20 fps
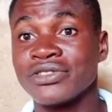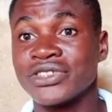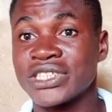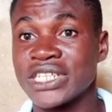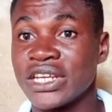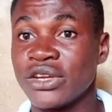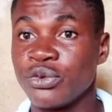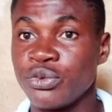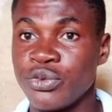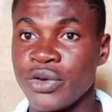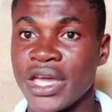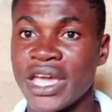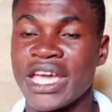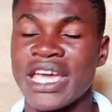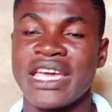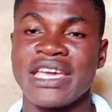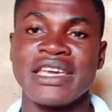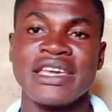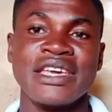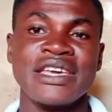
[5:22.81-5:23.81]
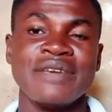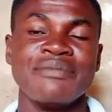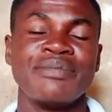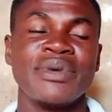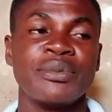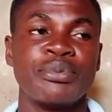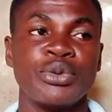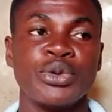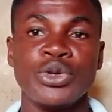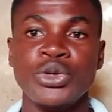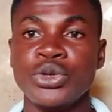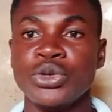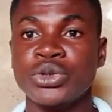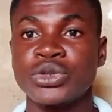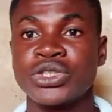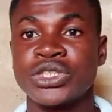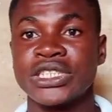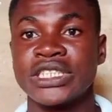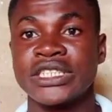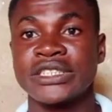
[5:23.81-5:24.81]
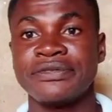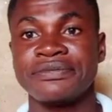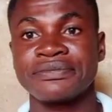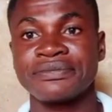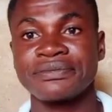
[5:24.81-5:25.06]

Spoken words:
seen where people use